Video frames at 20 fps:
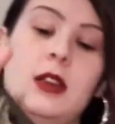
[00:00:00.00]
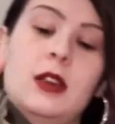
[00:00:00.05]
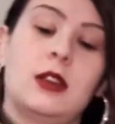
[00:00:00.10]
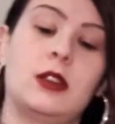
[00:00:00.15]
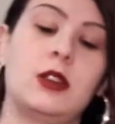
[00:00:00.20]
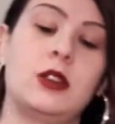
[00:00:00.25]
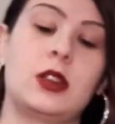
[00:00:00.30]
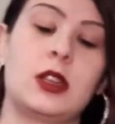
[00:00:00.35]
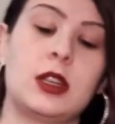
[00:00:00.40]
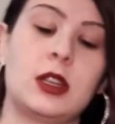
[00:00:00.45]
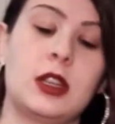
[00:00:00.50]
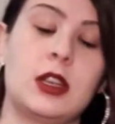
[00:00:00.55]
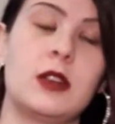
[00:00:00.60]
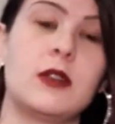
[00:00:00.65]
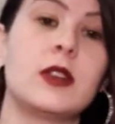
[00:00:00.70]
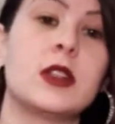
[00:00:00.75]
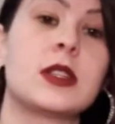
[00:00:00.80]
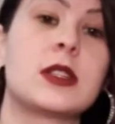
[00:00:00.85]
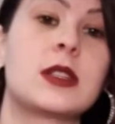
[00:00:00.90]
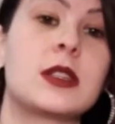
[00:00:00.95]
you can
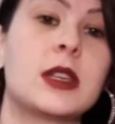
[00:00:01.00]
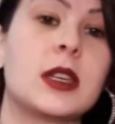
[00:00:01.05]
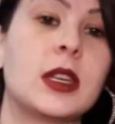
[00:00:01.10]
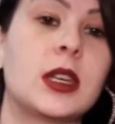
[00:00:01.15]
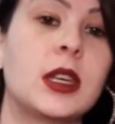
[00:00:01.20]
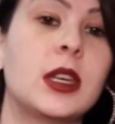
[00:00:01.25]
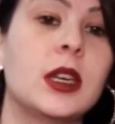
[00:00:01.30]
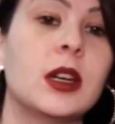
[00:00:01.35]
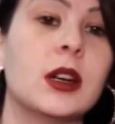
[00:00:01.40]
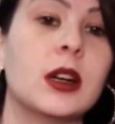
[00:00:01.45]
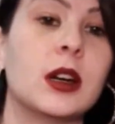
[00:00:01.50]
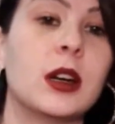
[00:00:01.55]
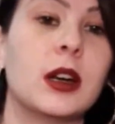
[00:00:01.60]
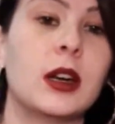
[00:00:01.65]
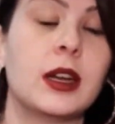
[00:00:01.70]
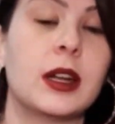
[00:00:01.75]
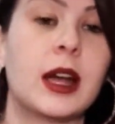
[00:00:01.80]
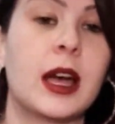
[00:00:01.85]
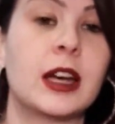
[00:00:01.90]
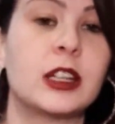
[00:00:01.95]
even see here,
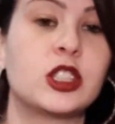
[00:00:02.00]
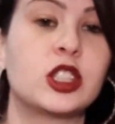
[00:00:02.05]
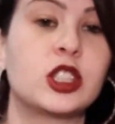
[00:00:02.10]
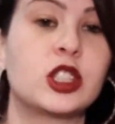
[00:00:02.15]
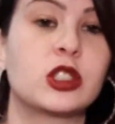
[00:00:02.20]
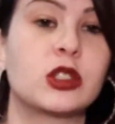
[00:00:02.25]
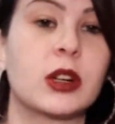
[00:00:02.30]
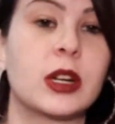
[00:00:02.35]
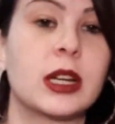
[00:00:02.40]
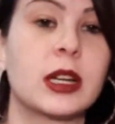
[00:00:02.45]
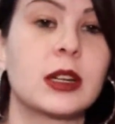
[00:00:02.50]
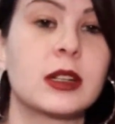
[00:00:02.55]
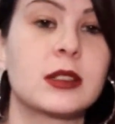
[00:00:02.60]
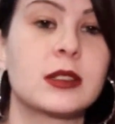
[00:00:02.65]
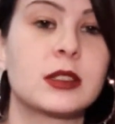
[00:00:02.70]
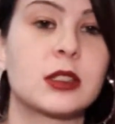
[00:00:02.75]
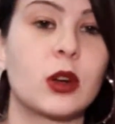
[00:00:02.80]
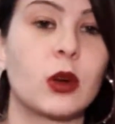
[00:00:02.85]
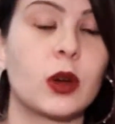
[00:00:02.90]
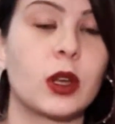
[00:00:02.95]
it had
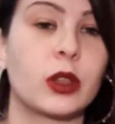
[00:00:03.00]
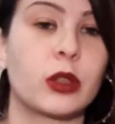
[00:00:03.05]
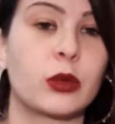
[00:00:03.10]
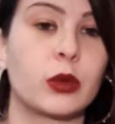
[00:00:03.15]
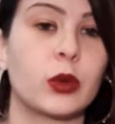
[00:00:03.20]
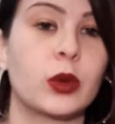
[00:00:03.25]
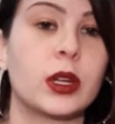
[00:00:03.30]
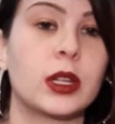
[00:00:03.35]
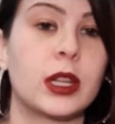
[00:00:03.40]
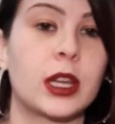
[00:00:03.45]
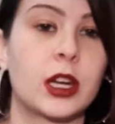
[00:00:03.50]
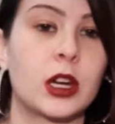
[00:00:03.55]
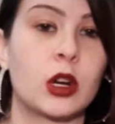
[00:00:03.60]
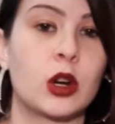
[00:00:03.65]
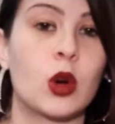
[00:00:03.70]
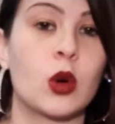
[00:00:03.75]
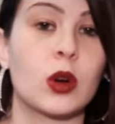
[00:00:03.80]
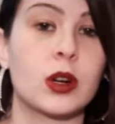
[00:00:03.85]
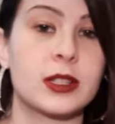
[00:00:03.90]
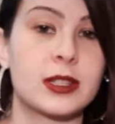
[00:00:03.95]
strings going through it like a
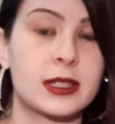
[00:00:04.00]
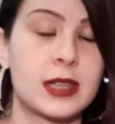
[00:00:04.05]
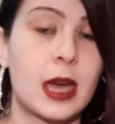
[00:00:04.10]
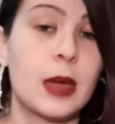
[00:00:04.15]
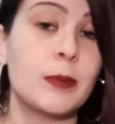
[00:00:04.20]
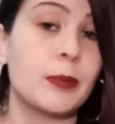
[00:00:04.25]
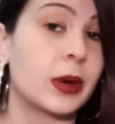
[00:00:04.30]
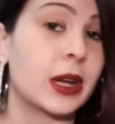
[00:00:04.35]
corset,